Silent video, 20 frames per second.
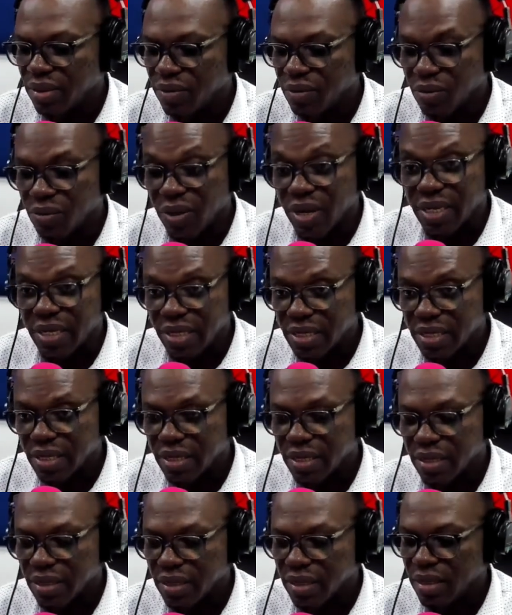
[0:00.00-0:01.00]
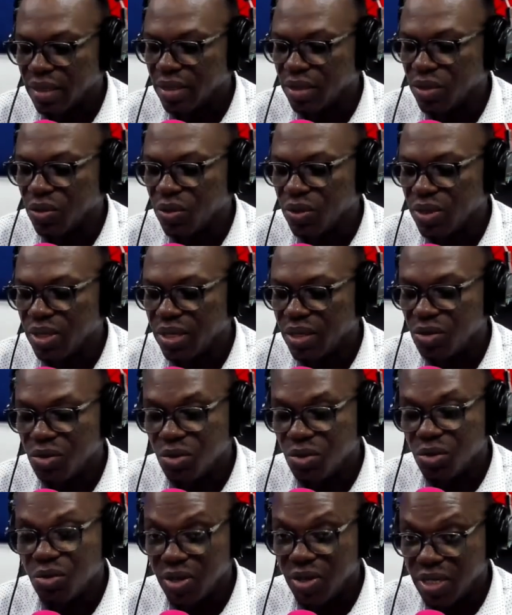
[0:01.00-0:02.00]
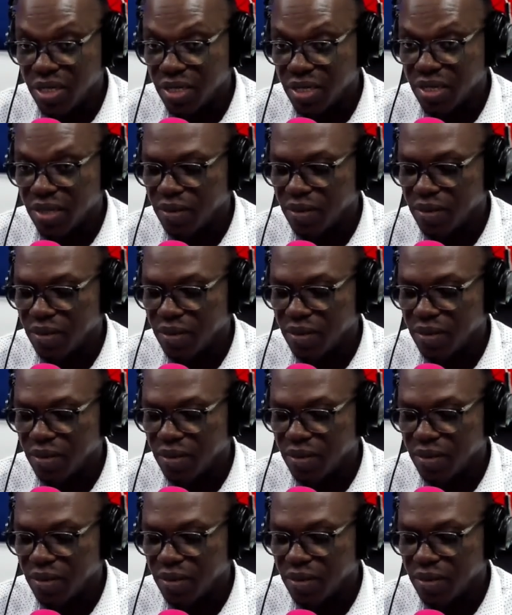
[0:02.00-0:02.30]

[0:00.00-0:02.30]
write, you would need to read.